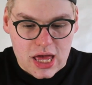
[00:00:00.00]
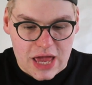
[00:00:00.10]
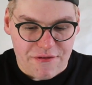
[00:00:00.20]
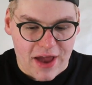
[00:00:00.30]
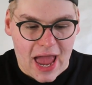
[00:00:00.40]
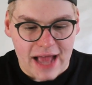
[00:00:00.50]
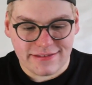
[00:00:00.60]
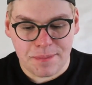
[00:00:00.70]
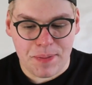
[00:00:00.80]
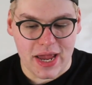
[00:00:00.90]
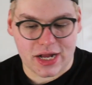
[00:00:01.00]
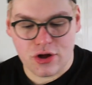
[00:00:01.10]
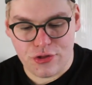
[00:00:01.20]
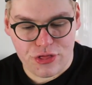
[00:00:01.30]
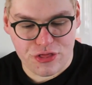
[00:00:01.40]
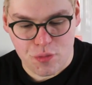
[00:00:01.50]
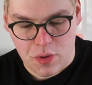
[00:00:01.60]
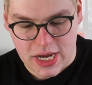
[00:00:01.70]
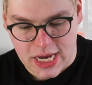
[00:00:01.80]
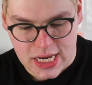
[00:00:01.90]
If I had to pick
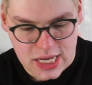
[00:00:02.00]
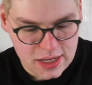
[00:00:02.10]
three,